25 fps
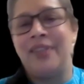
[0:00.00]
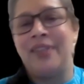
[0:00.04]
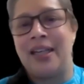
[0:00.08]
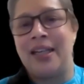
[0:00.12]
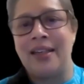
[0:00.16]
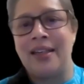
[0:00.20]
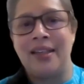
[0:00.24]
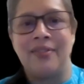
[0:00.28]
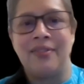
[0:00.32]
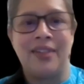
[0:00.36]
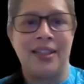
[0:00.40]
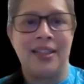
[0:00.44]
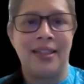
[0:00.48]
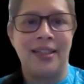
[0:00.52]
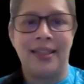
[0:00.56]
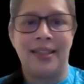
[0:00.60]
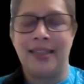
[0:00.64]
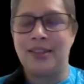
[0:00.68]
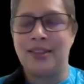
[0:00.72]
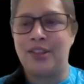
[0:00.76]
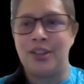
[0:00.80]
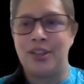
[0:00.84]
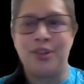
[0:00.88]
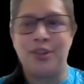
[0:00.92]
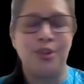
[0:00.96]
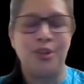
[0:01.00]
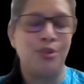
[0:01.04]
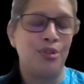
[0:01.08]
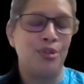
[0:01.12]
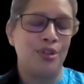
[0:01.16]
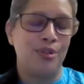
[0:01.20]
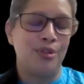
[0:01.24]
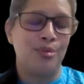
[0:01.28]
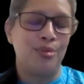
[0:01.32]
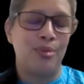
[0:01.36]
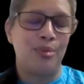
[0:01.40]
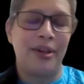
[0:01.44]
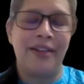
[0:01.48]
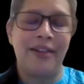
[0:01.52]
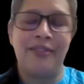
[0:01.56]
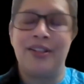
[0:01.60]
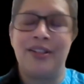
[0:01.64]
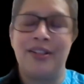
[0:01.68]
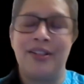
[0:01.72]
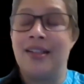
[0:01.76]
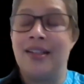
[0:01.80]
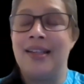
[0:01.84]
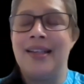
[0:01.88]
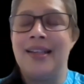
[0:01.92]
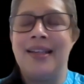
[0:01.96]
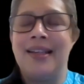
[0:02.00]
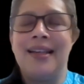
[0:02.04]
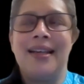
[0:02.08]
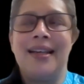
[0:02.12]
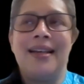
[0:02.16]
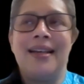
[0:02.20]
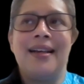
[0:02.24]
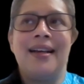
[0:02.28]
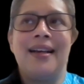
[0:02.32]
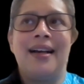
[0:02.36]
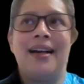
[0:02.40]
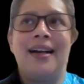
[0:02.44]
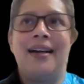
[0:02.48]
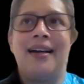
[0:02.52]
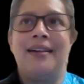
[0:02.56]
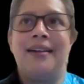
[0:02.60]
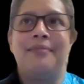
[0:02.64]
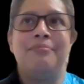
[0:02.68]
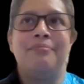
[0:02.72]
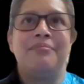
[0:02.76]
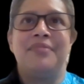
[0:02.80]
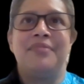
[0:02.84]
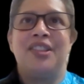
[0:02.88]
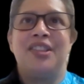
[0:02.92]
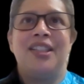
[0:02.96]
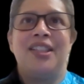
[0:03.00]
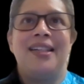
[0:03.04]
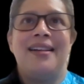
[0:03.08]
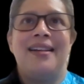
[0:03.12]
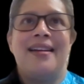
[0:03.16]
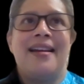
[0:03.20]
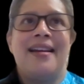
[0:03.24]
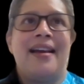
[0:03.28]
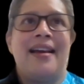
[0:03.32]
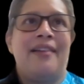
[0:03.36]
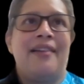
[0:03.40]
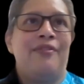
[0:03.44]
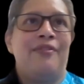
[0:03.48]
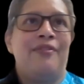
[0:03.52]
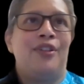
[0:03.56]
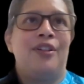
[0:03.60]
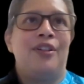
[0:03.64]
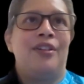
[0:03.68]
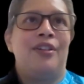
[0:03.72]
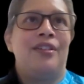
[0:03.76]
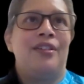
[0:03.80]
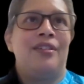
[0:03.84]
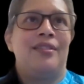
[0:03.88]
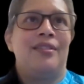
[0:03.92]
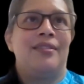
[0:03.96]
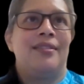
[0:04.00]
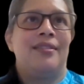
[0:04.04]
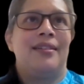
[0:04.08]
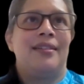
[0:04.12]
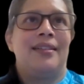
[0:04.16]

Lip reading: given that extra tuitions, whatever. She never